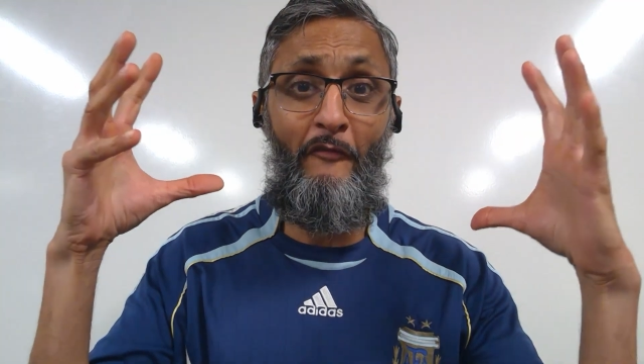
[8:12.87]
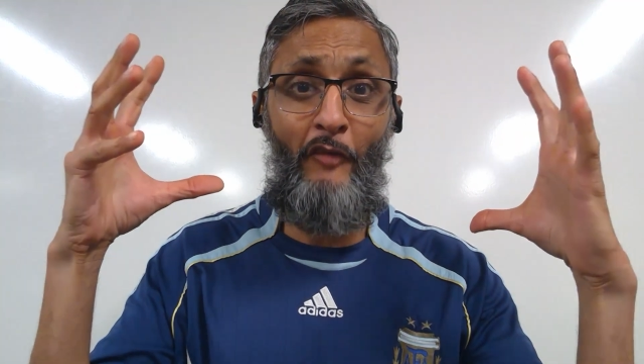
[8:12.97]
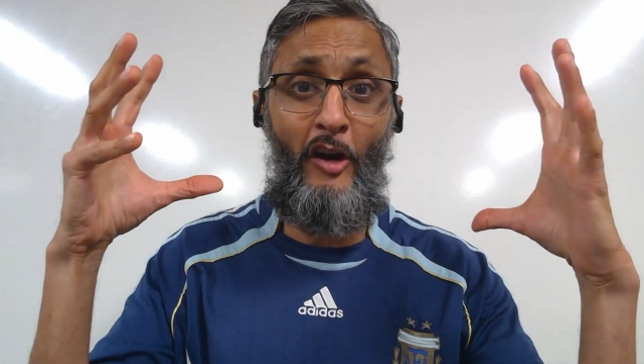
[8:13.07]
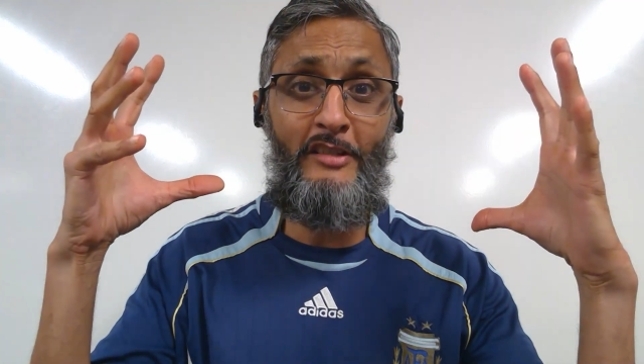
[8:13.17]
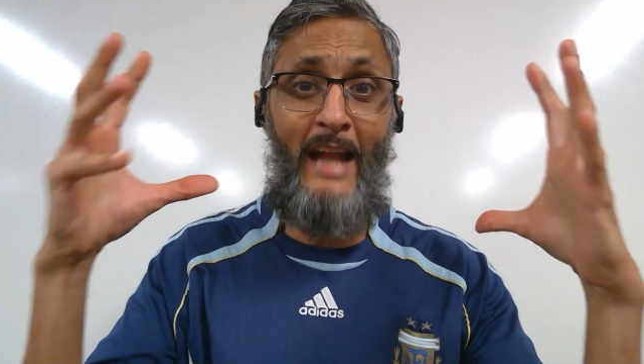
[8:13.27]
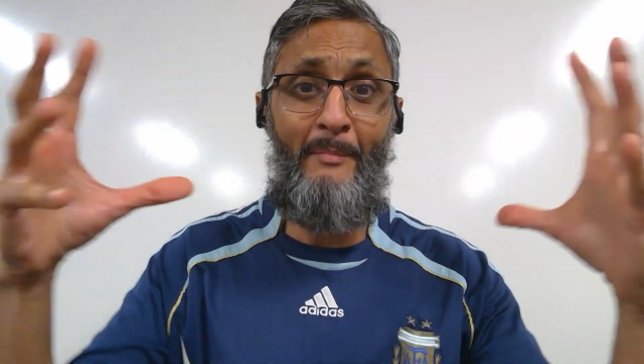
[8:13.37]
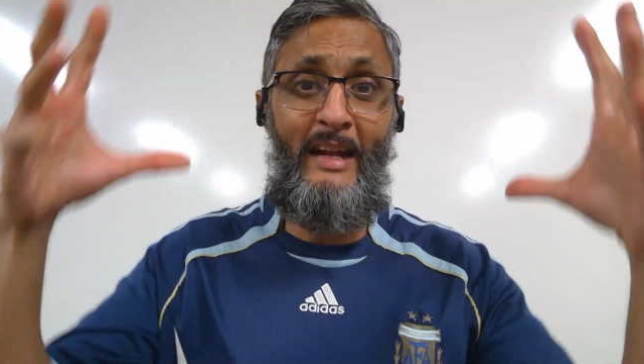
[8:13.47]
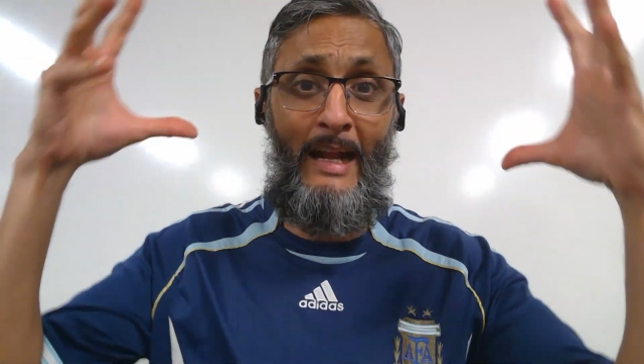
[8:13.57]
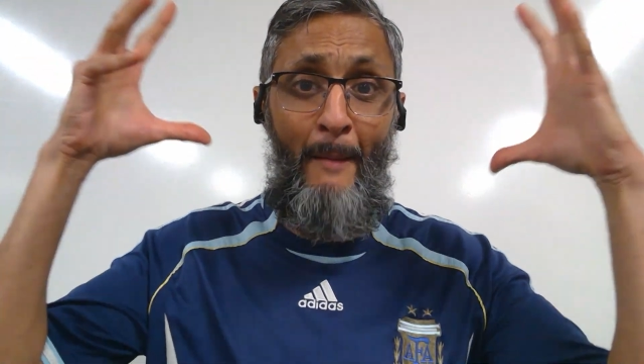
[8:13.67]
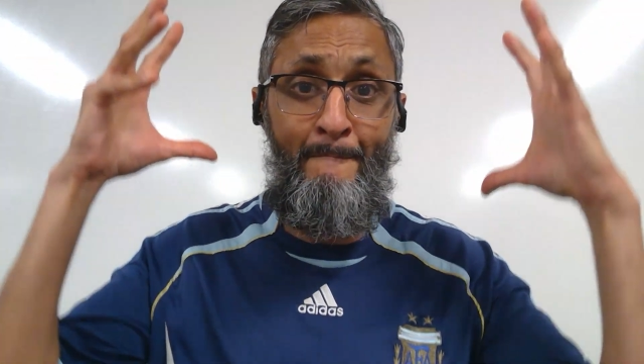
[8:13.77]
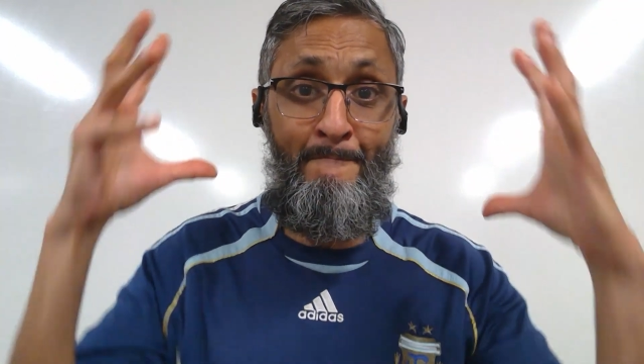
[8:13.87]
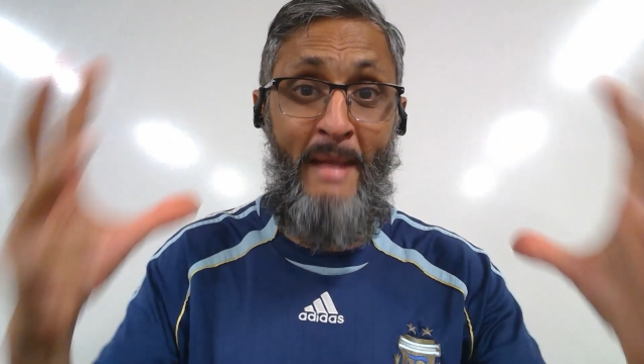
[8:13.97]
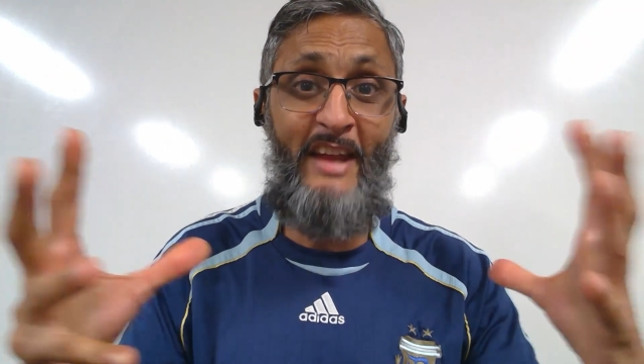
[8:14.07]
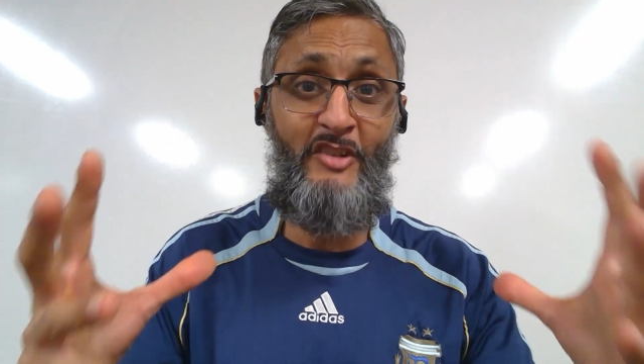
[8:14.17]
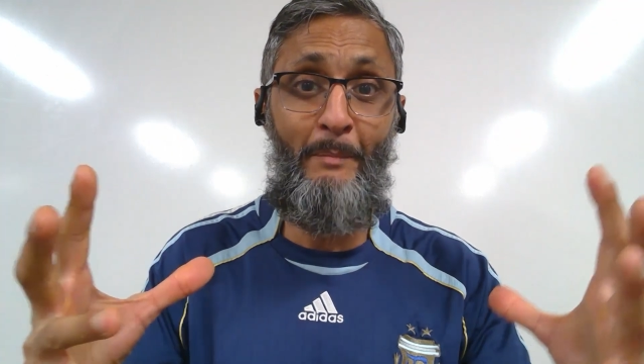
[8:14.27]
first time to get a
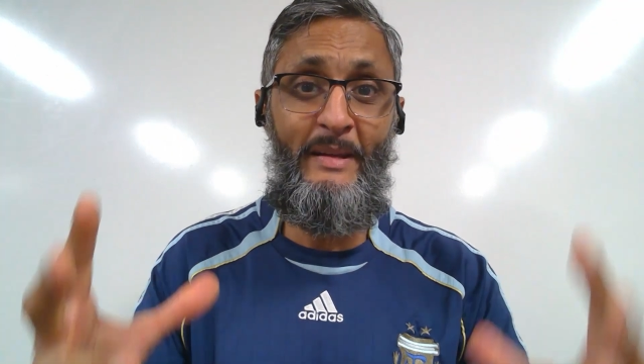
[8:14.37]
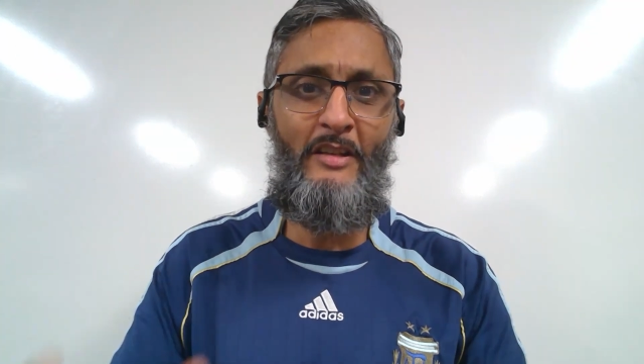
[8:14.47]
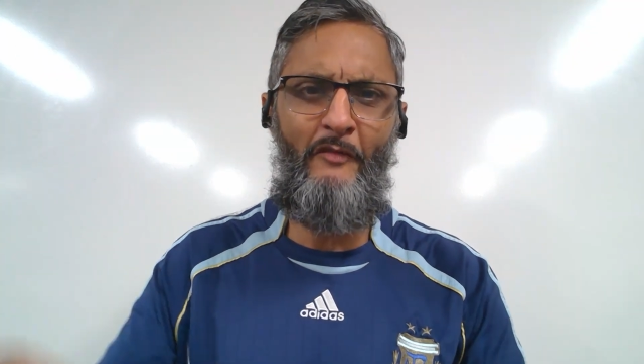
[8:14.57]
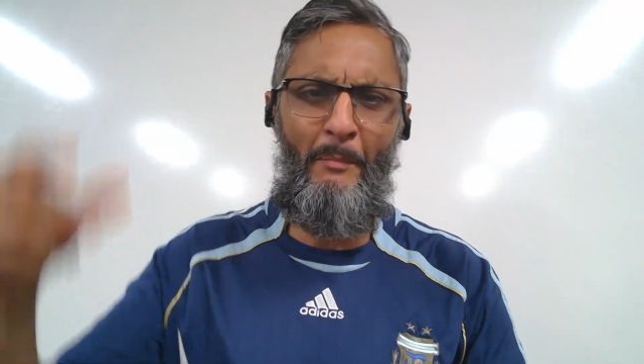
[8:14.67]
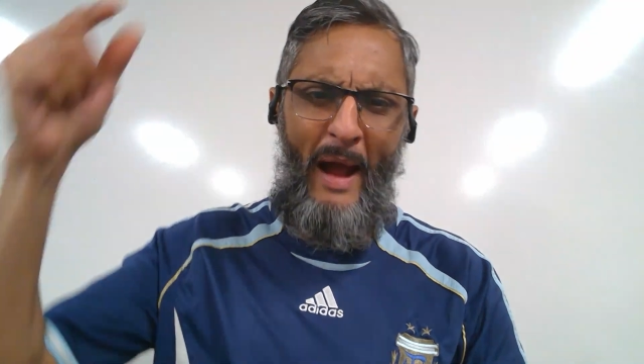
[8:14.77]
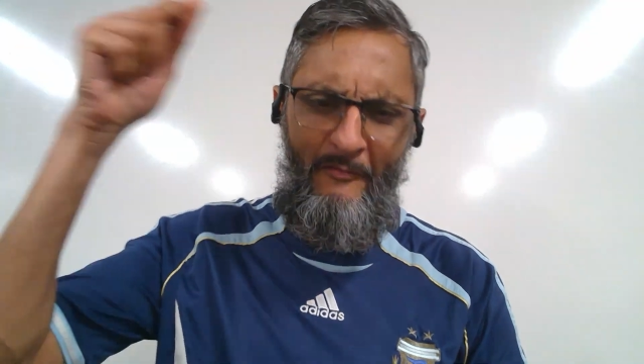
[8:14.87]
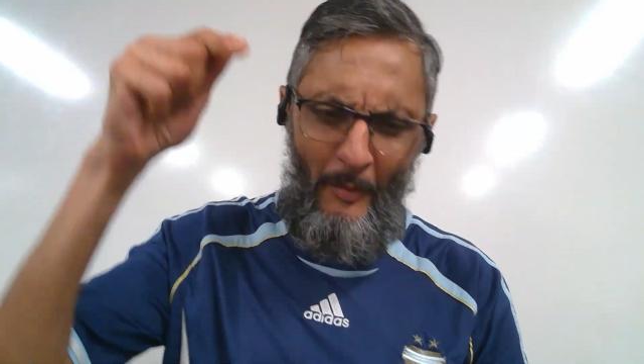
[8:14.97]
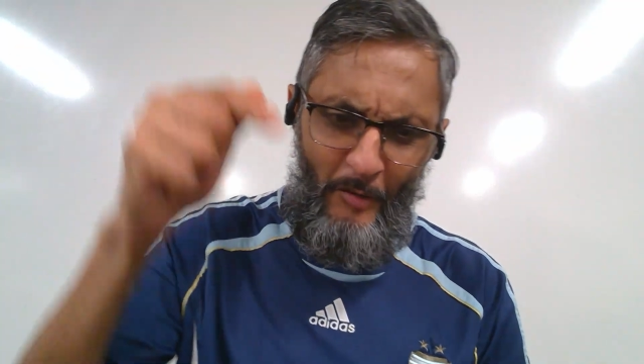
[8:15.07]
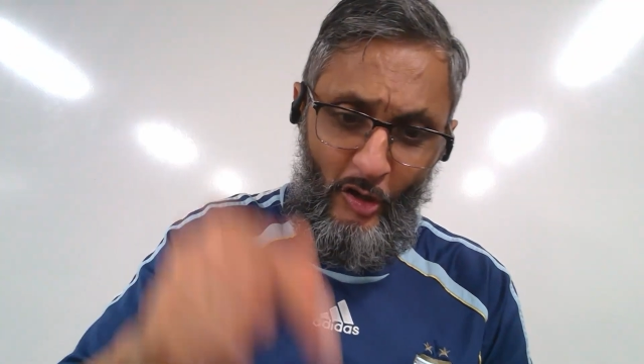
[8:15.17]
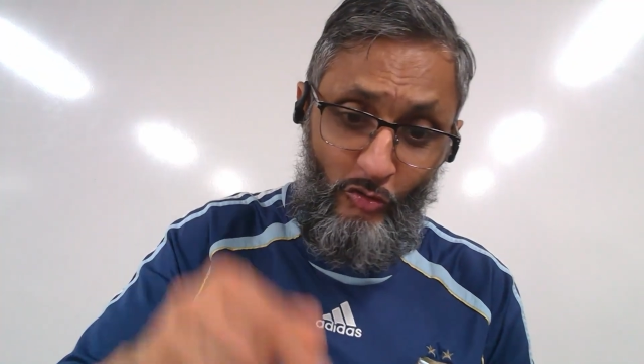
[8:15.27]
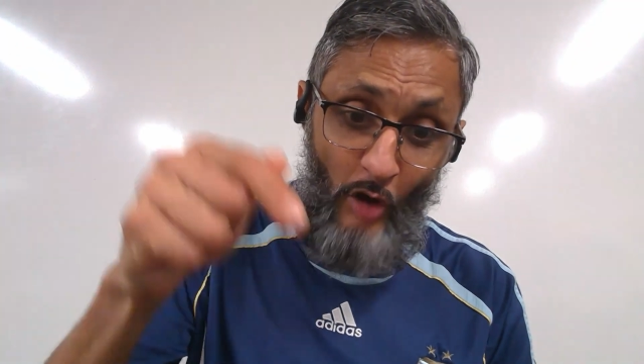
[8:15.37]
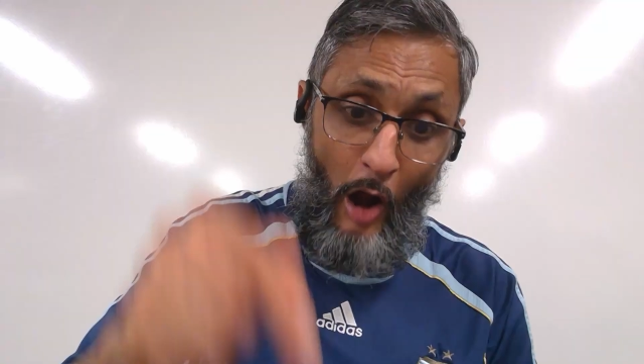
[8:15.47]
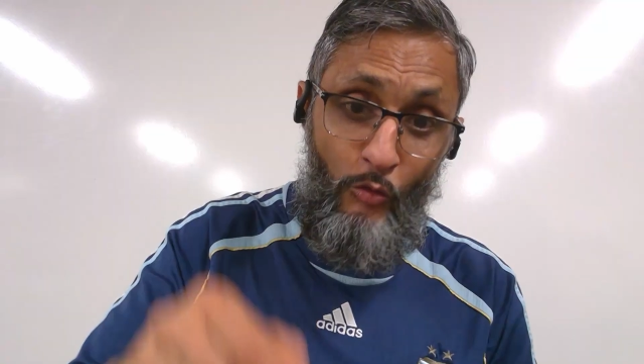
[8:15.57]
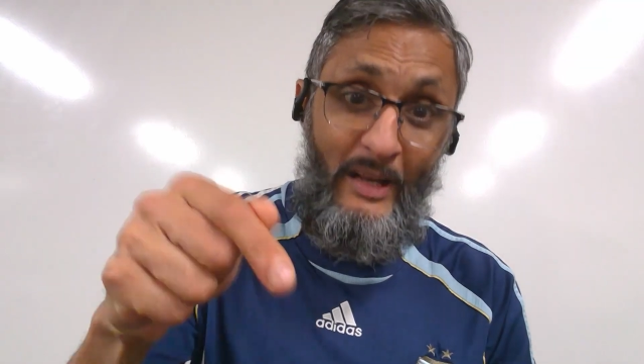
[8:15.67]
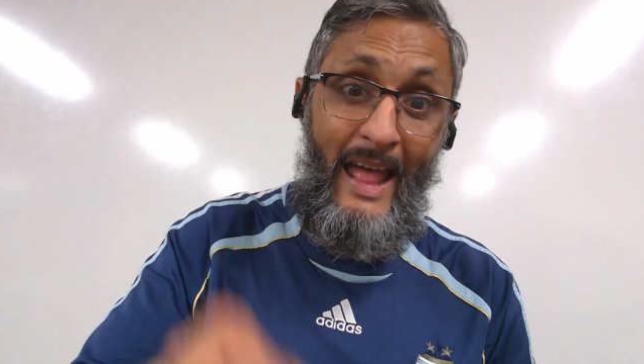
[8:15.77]
major piece of the pie from the
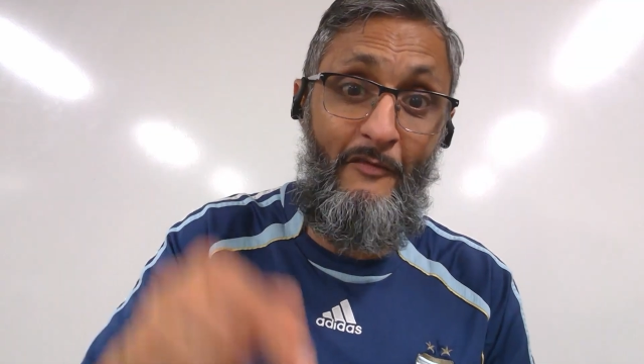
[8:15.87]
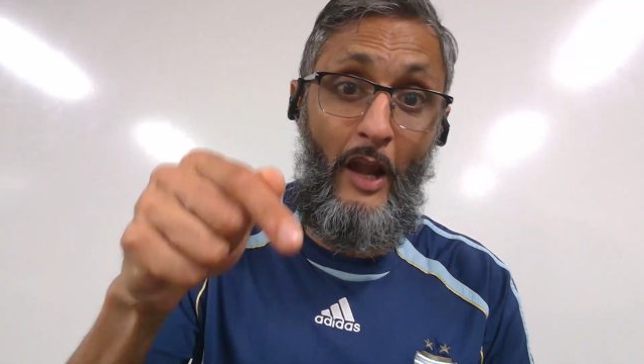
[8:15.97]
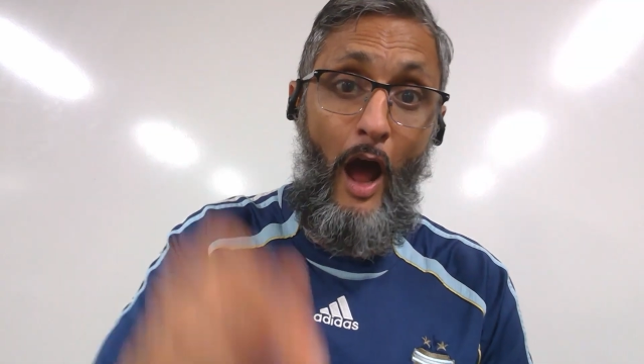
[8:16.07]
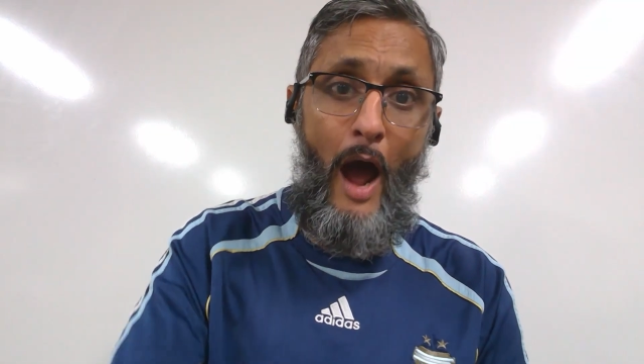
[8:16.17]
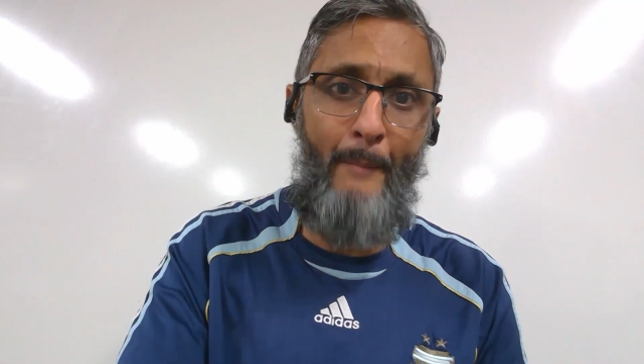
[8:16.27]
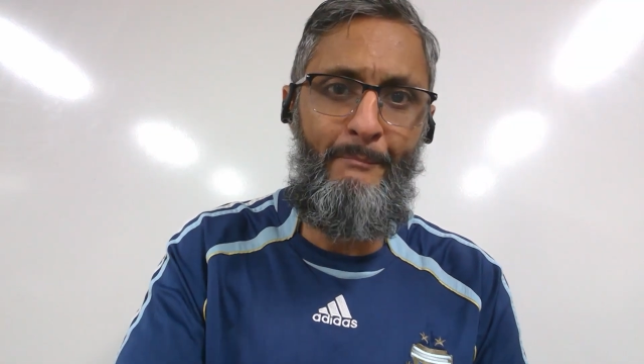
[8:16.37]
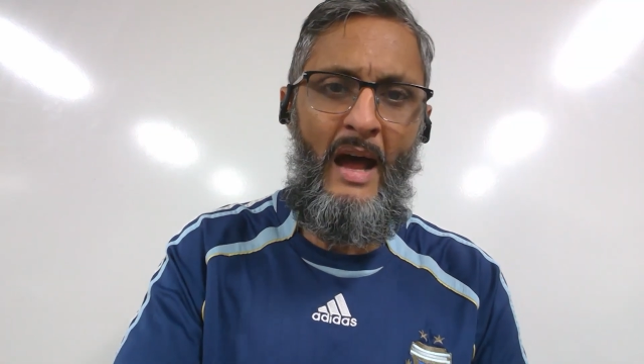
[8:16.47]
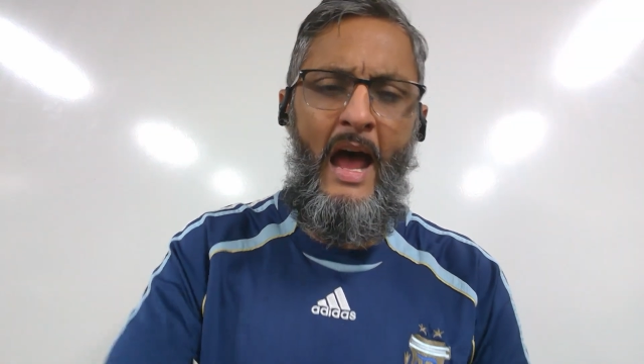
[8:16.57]
ground level up